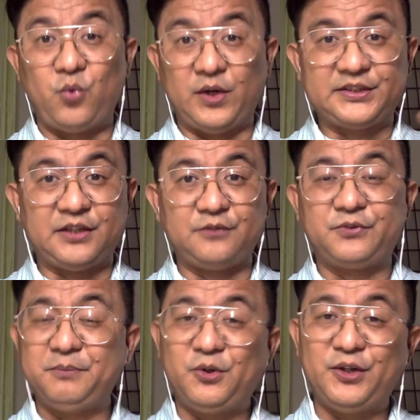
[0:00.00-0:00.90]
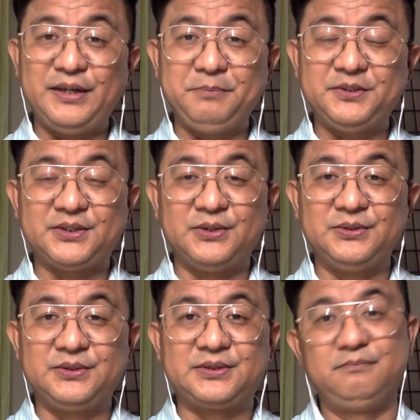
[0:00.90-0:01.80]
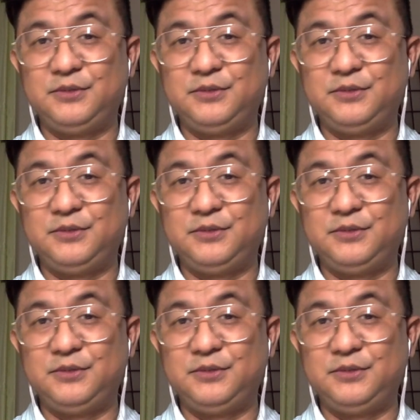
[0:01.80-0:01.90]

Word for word: Watch out for more episodes.